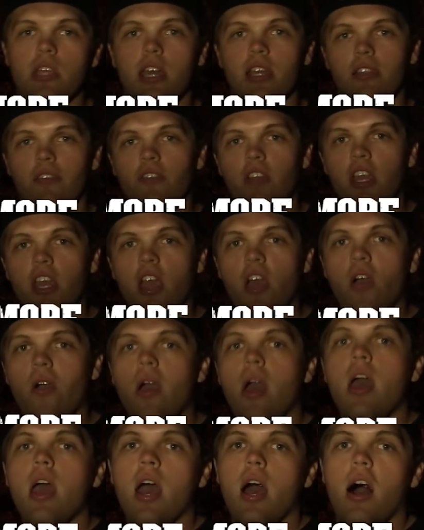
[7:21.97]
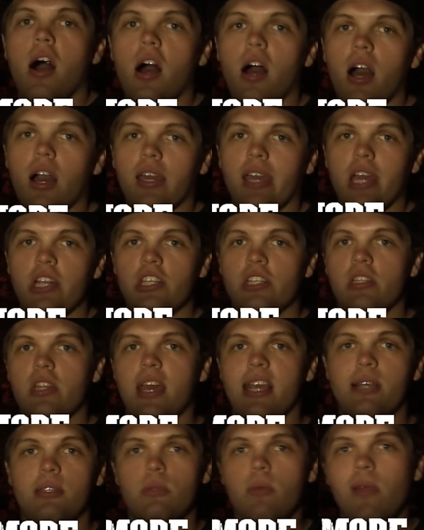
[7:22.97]
Like the video. Uh, catch us
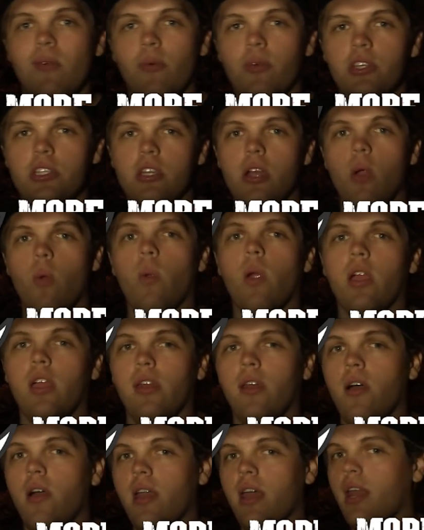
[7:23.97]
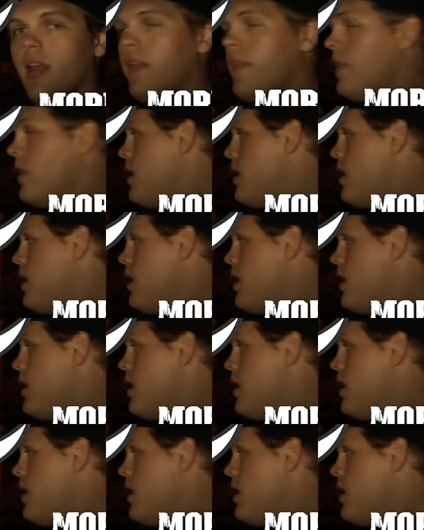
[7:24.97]
next week when we start working on it.